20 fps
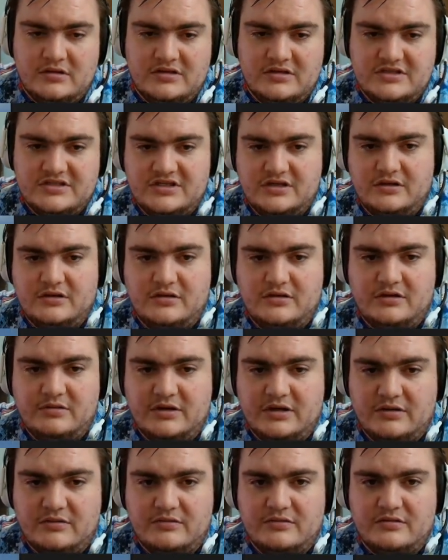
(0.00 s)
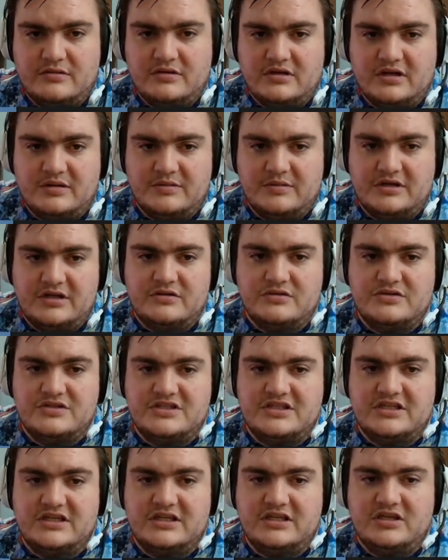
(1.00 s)
So here we go. I'm going to use
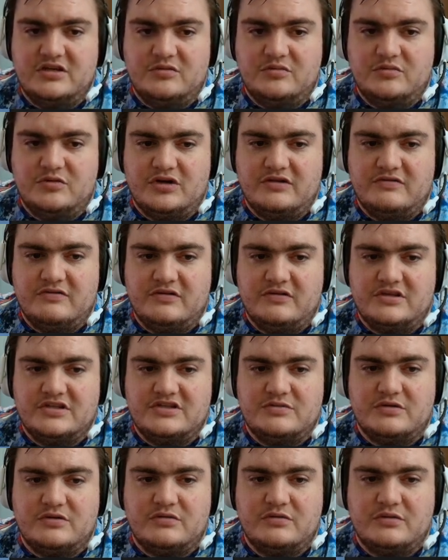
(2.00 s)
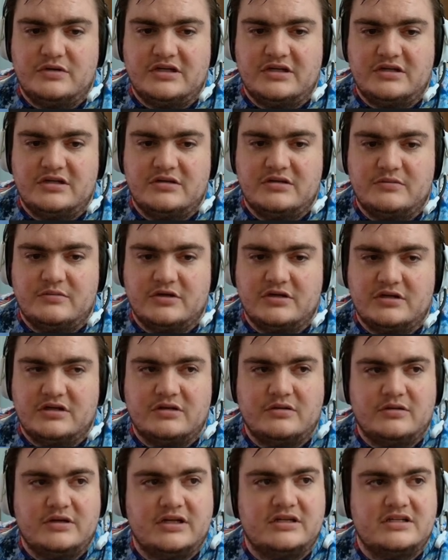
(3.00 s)
the cube grid for this real quick, and we're going to
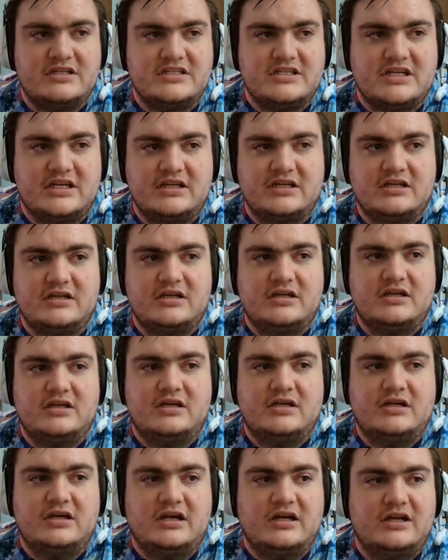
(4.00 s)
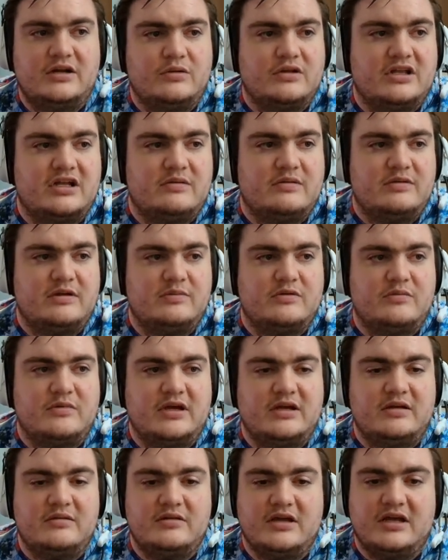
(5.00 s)
go ahead and design it. I know a lot of people
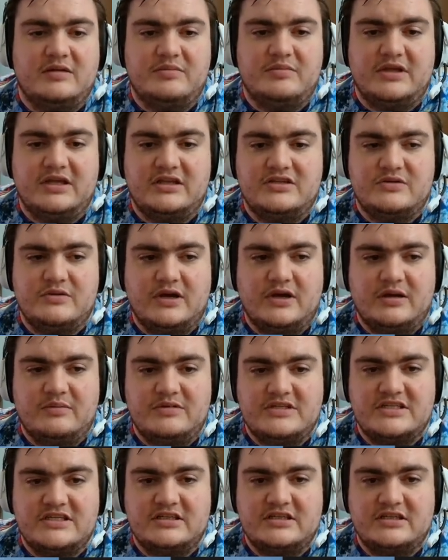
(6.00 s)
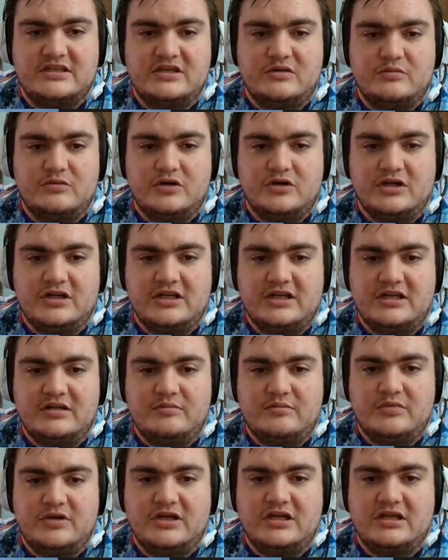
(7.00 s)
might not be too happy seeing the cube grid
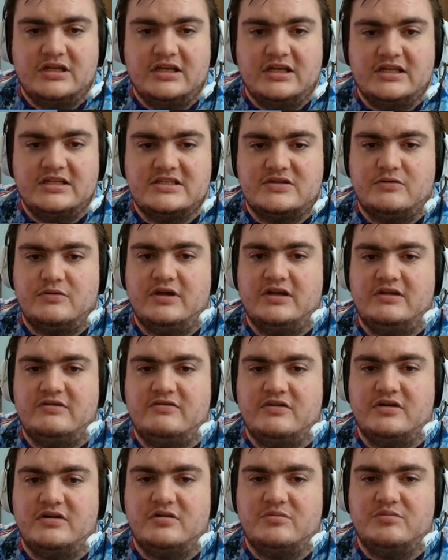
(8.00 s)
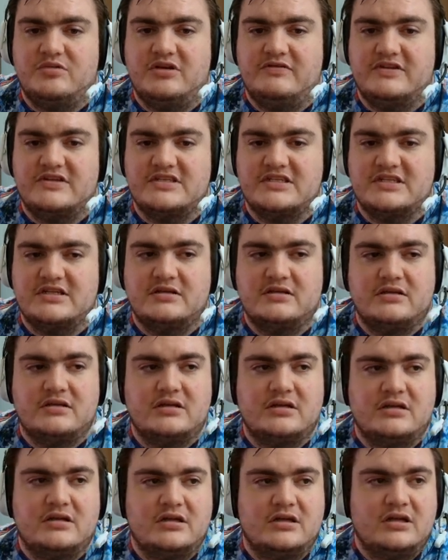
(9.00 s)
again, but it's great for prevising.
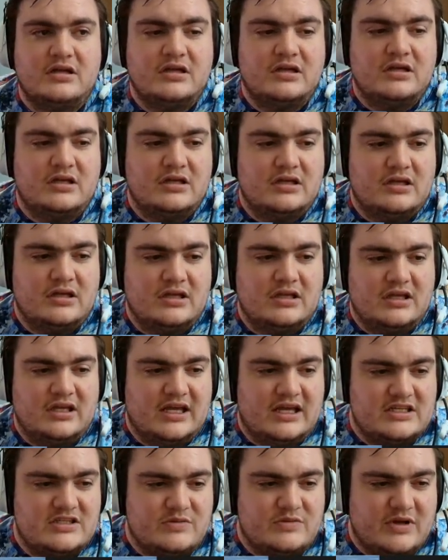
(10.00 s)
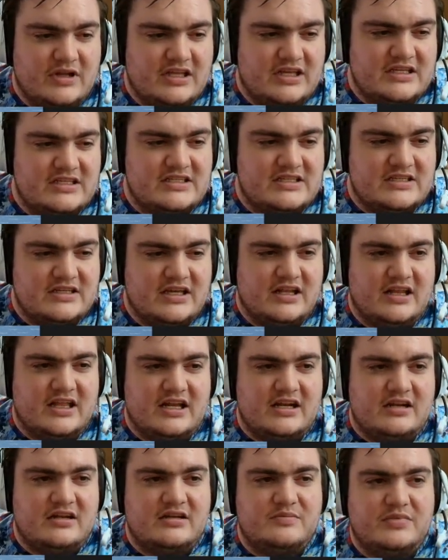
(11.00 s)
As well as a
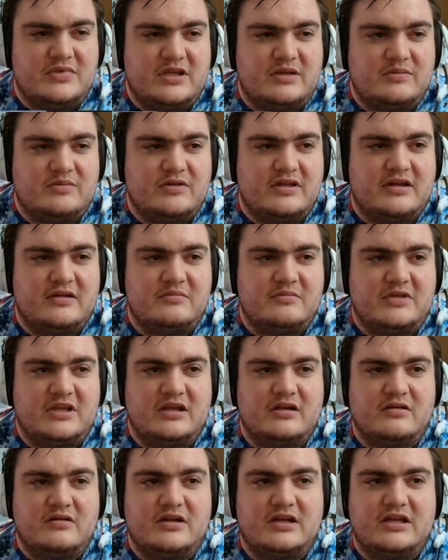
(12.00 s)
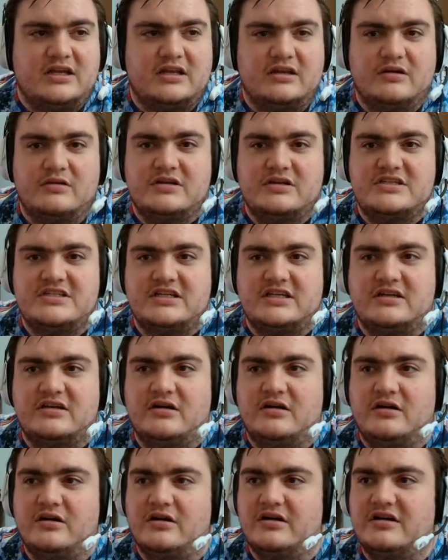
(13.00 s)
lot of people I'm hearing and noticing
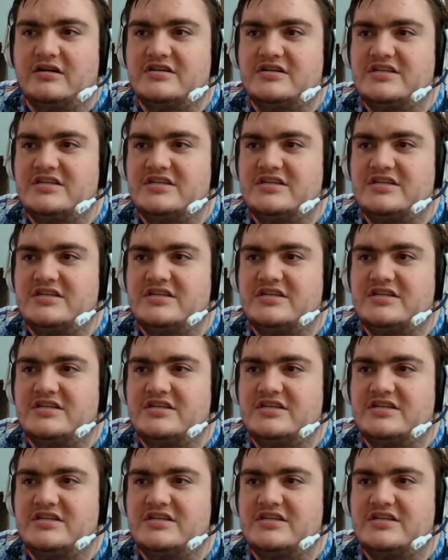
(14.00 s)
are